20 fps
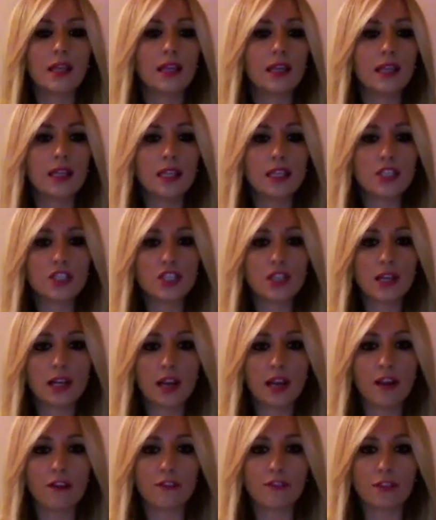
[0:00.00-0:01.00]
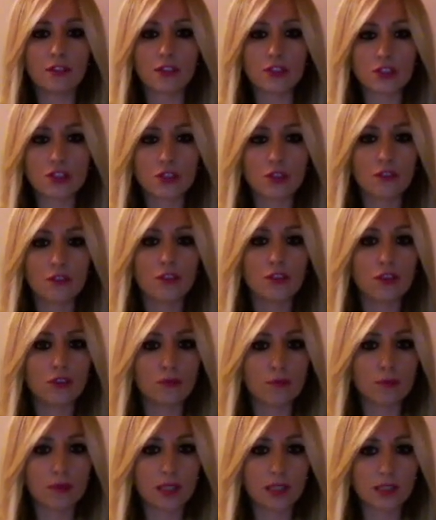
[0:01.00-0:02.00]
Initial efforts of
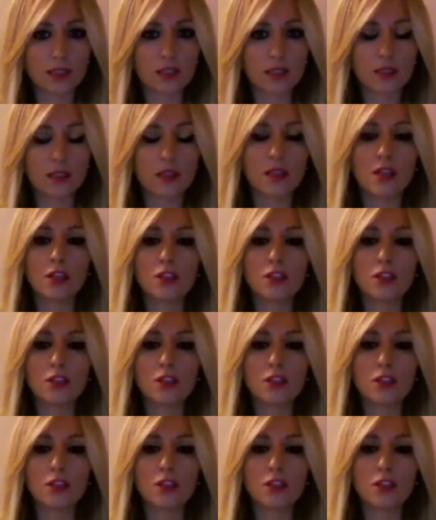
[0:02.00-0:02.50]
humans